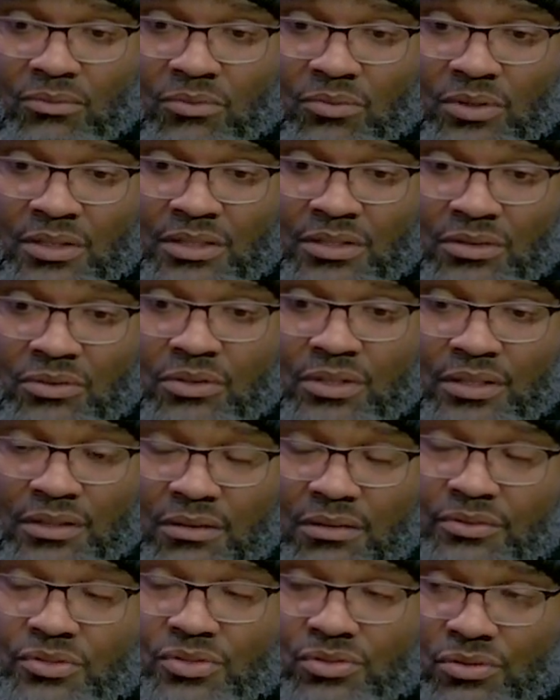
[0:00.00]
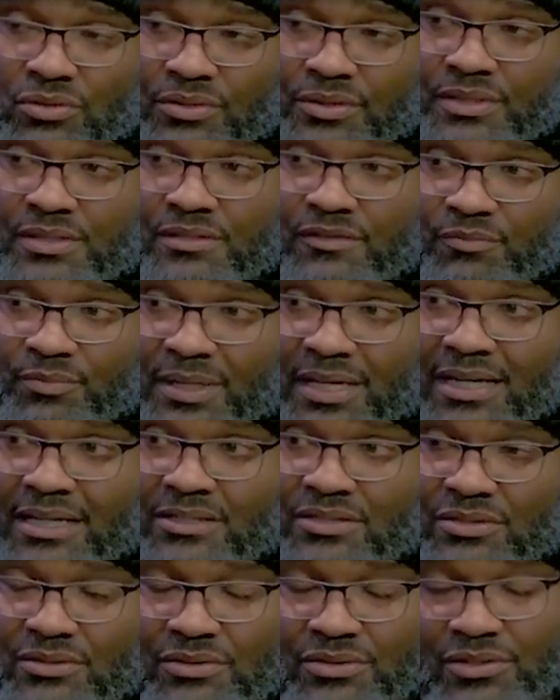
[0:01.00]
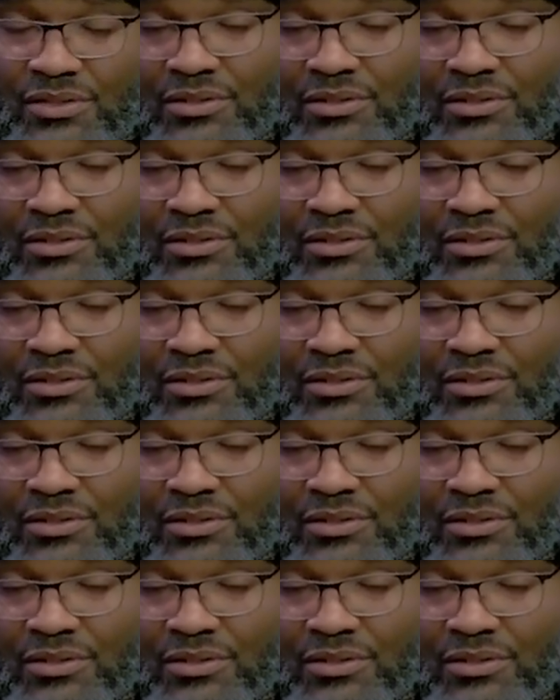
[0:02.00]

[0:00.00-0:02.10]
when you hear of stories of pastors,